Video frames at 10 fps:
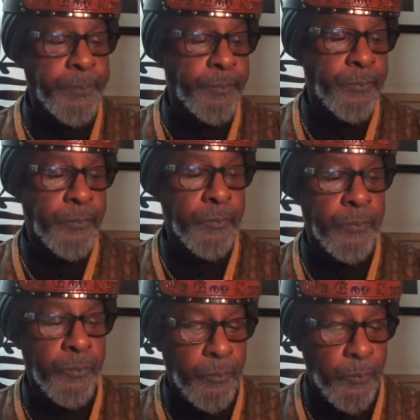
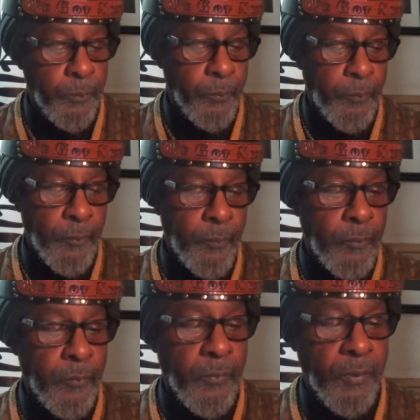
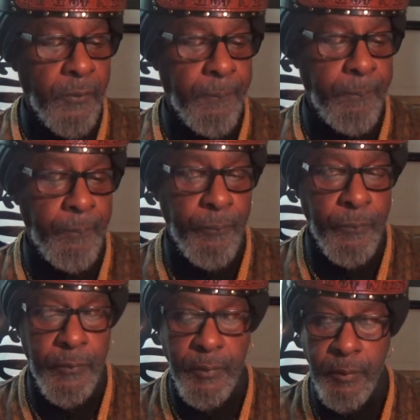
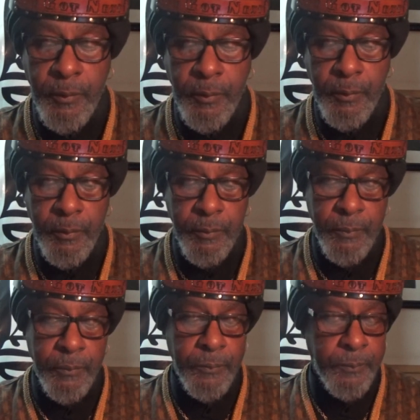
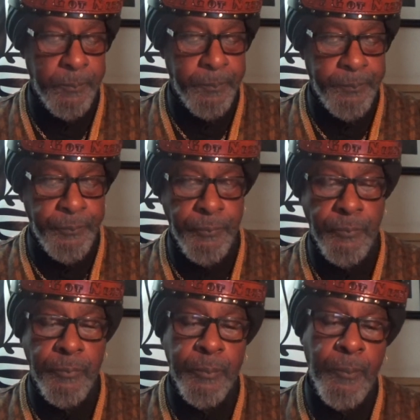
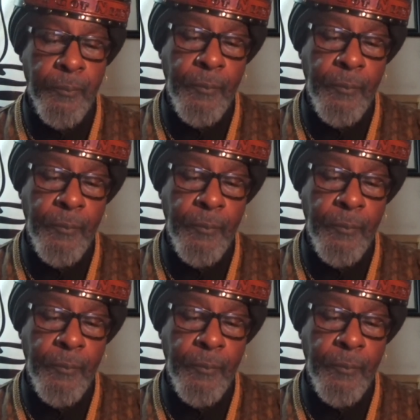(no one is talking)